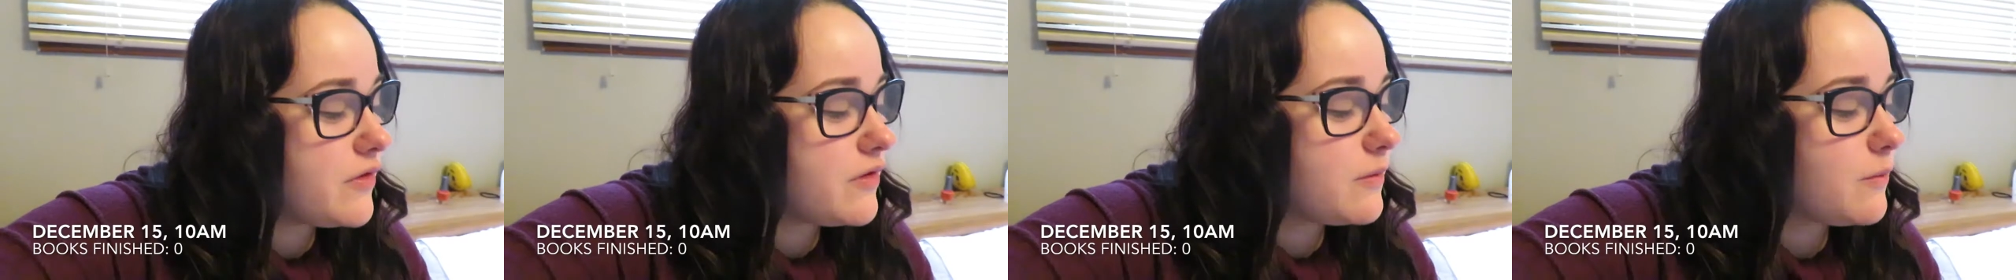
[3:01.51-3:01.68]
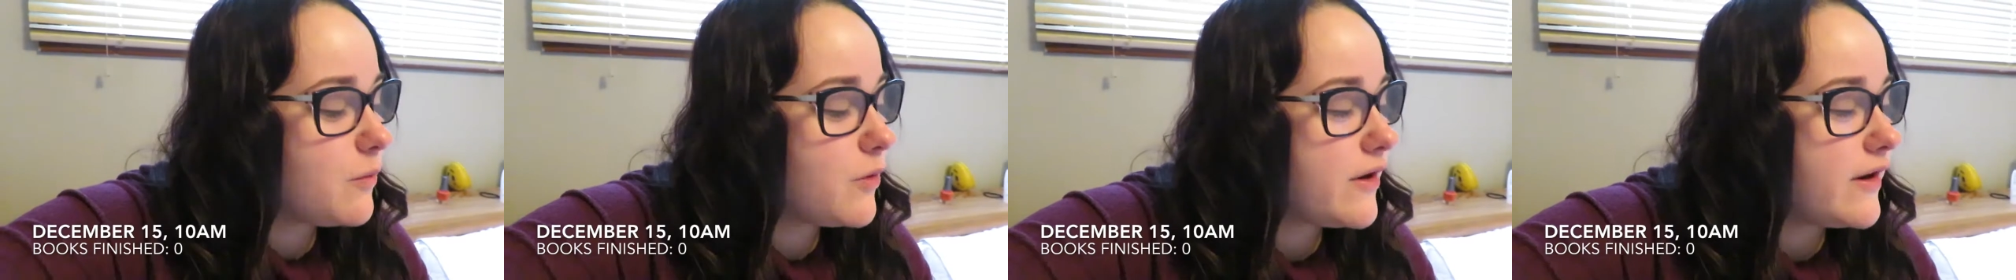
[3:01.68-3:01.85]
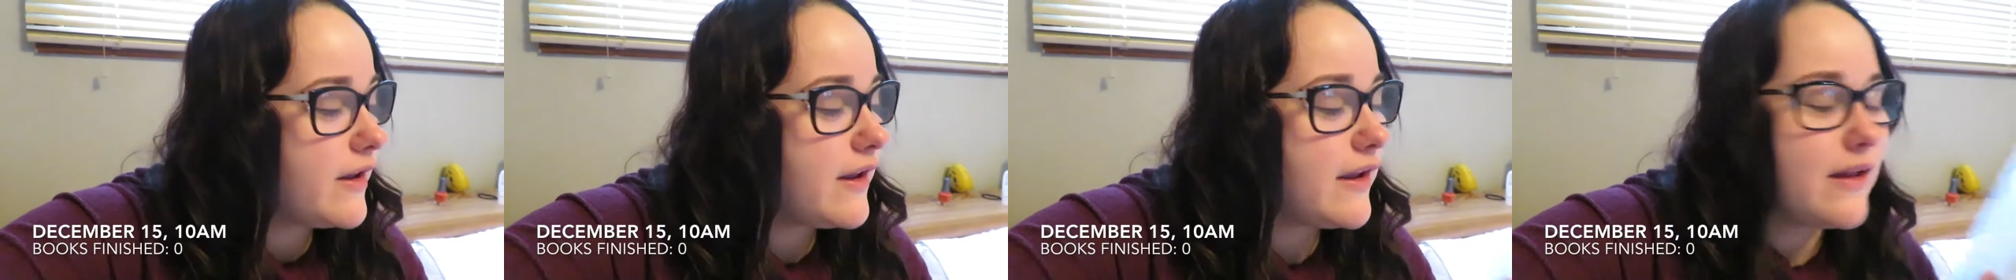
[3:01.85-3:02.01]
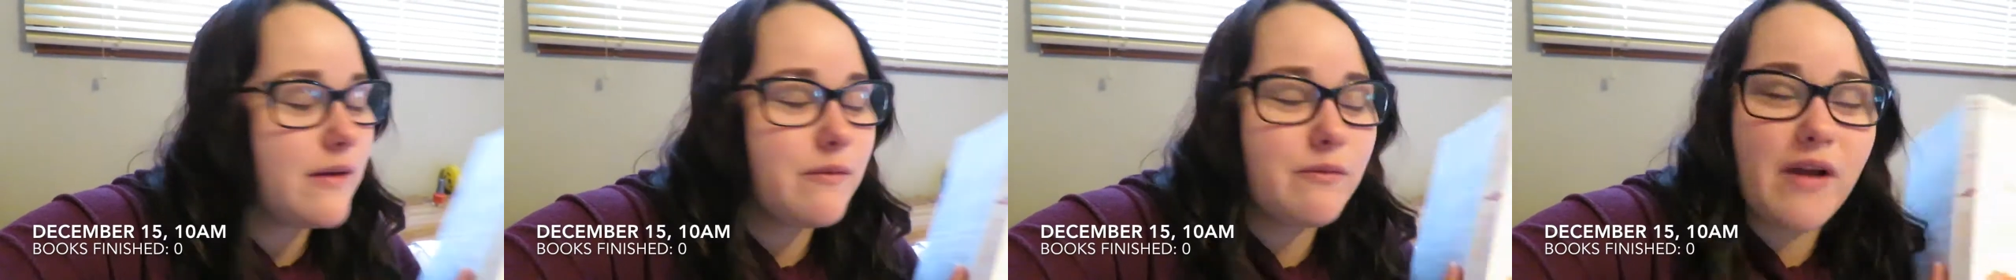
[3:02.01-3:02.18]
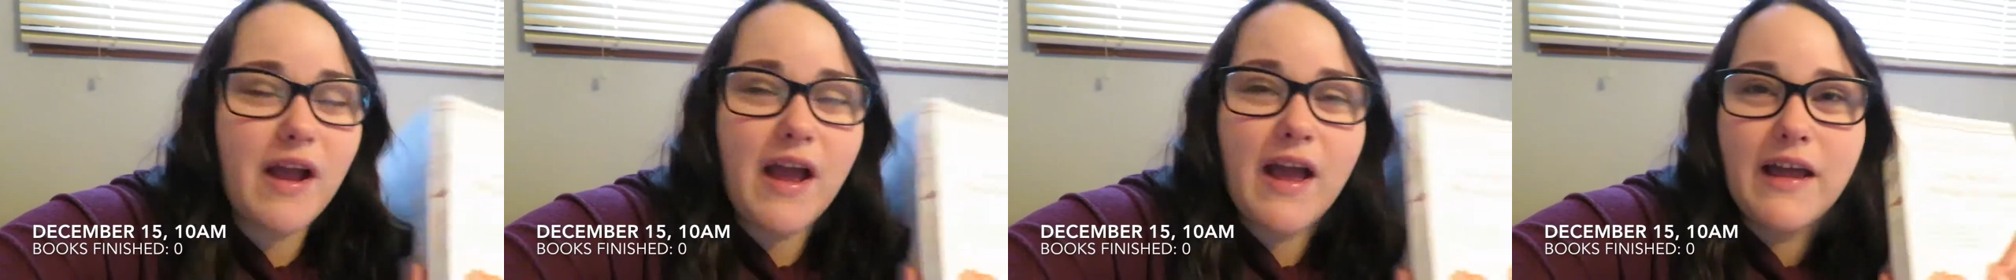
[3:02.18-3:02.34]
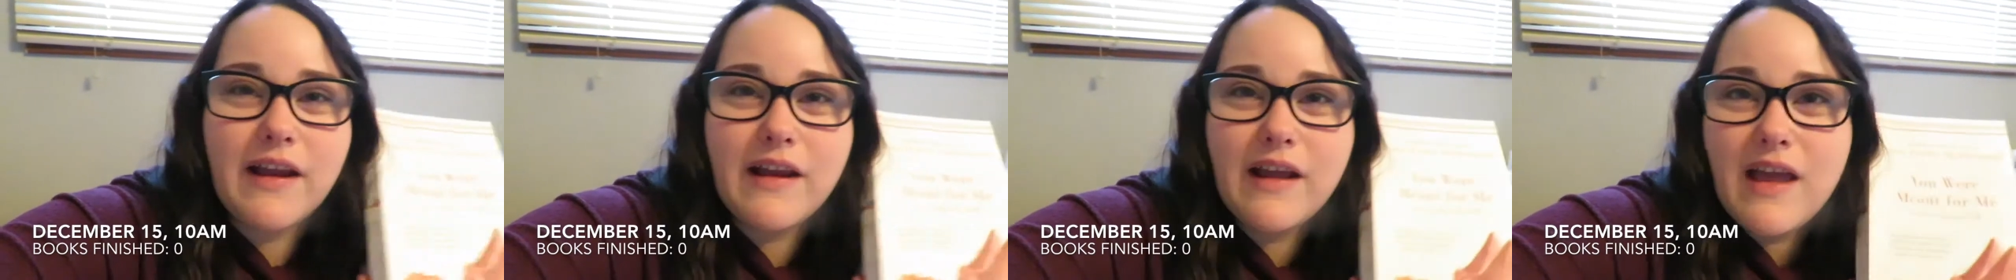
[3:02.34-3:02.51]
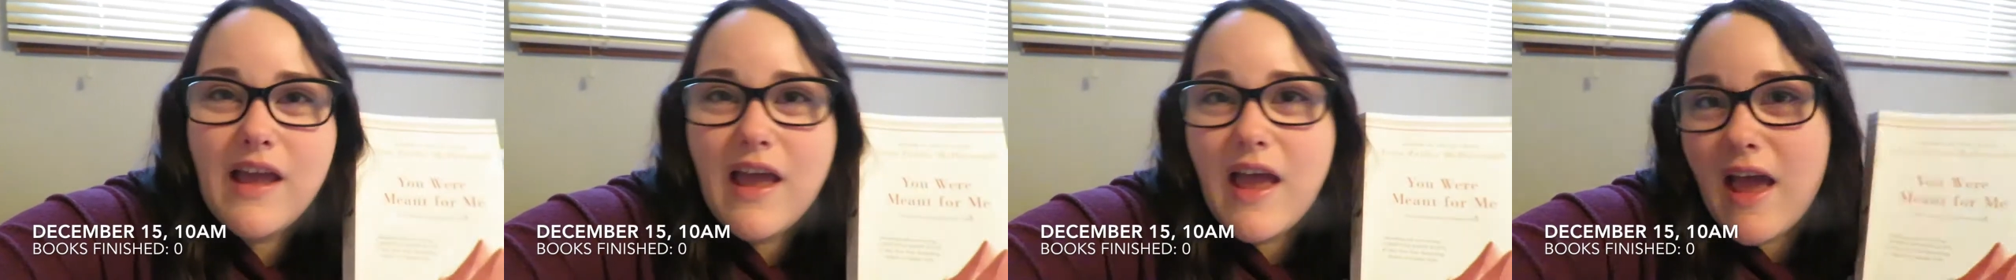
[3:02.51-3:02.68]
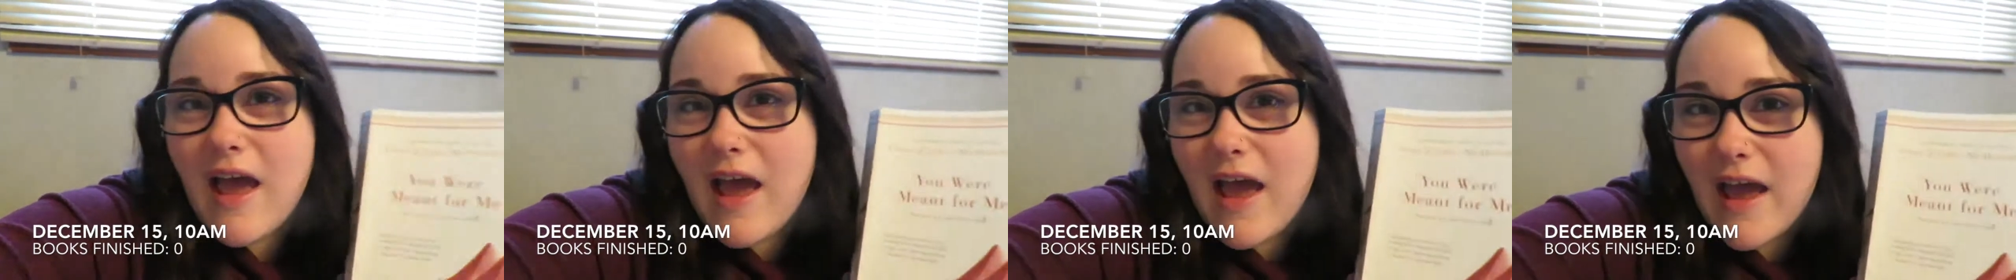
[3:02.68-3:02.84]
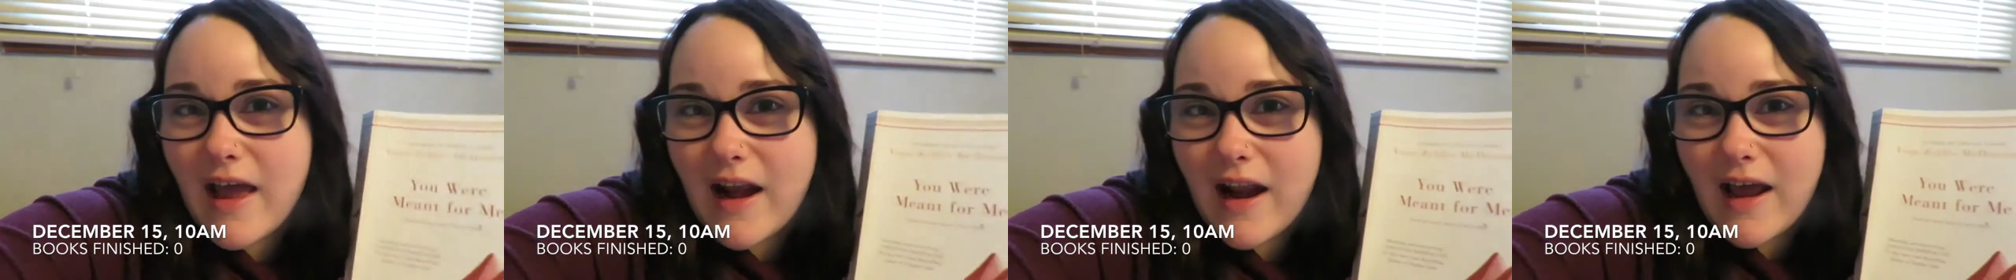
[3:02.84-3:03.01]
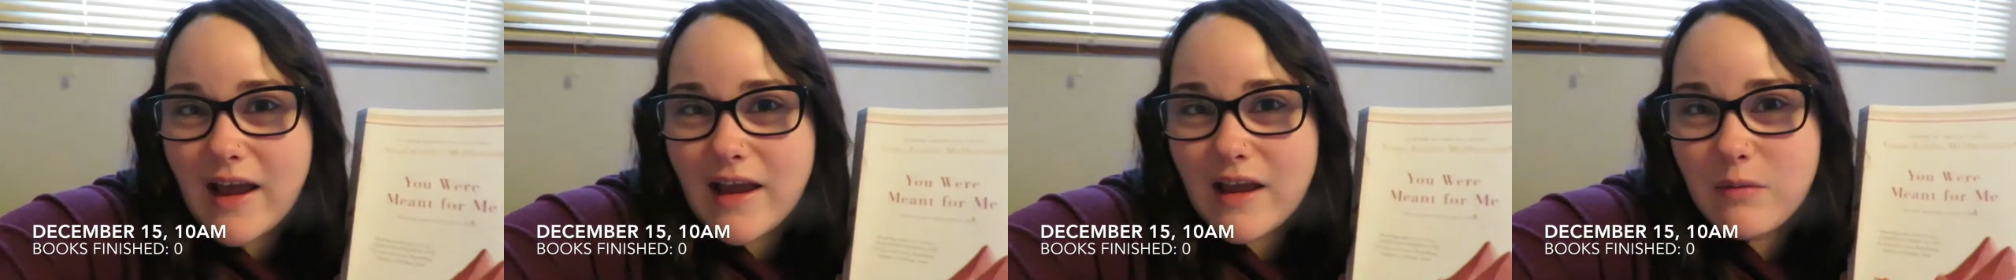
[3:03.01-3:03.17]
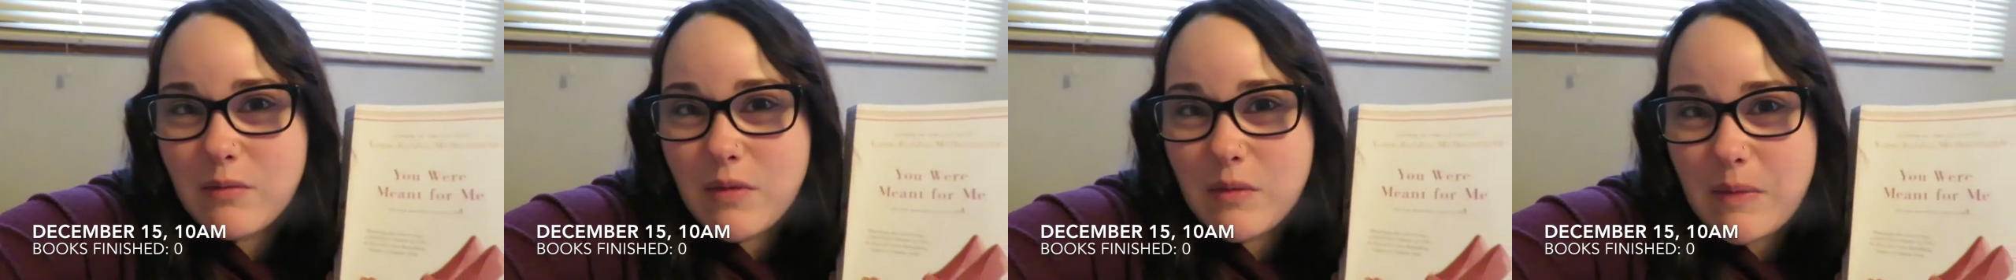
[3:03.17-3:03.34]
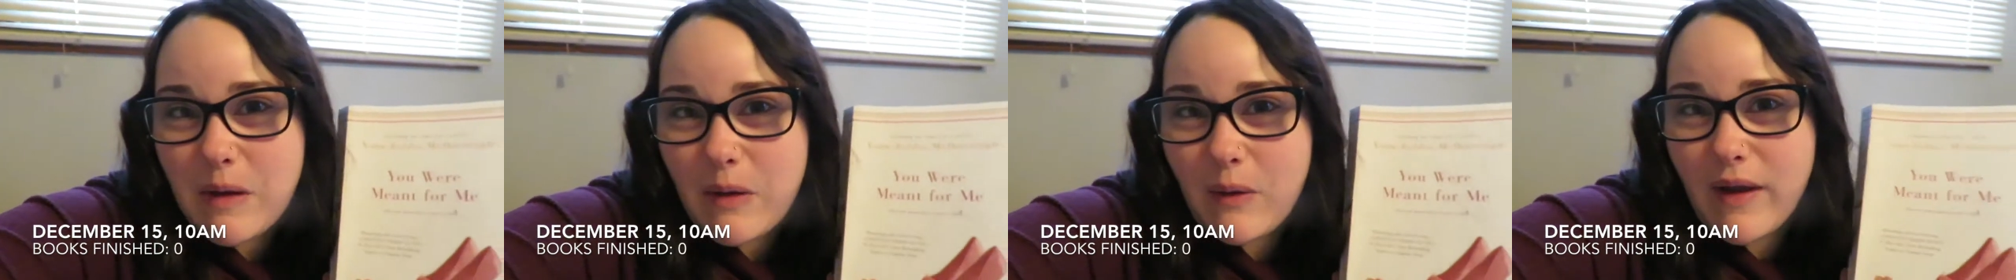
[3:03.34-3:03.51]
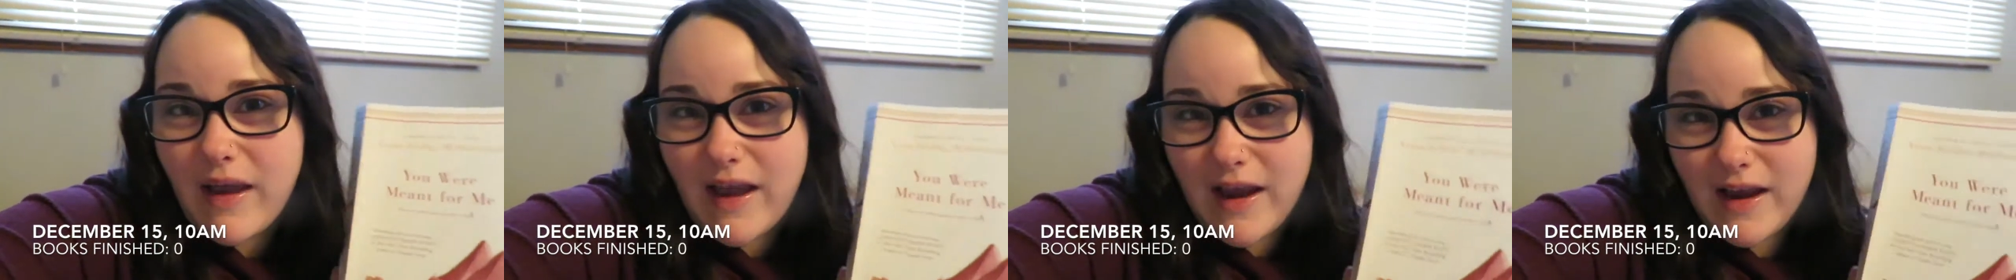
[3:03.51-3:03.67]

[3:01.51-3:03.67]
this morning and read, and I am about